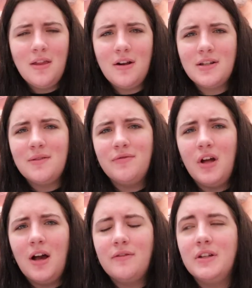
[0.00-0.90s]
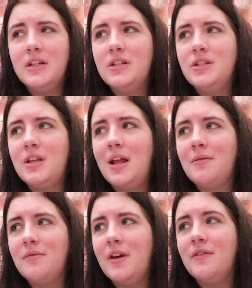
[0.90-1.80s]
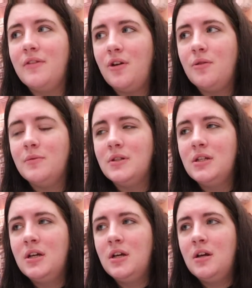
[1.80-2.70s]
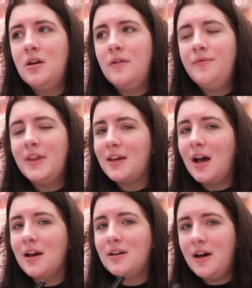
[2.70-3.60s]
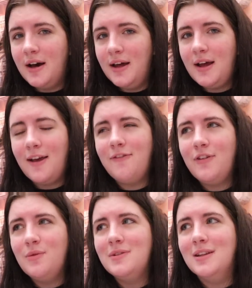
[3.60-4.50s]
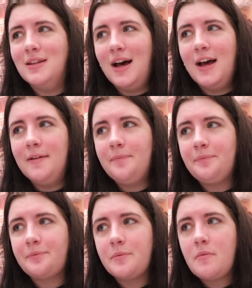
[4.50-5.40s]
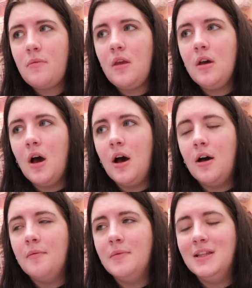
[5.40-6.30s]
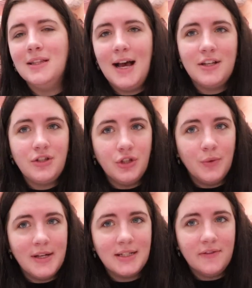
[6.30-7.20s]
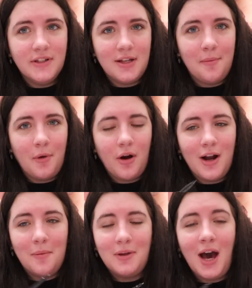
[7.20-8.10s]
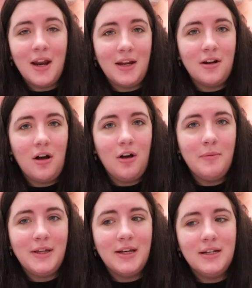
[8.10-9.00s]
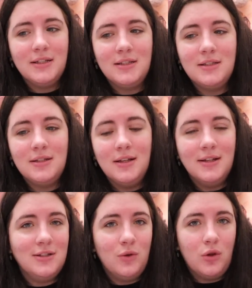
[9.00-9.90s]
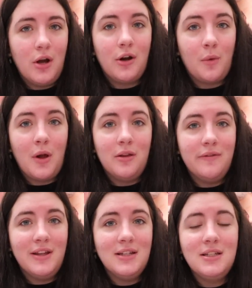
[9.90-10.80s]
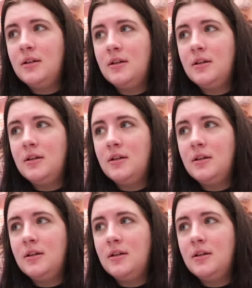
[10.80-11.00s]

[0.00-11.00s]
There is some vlog footage that I had filmed that got cut. I filmed a lot in the last 2 weeks of December, and I'm cutting it all because it is no longer relevant.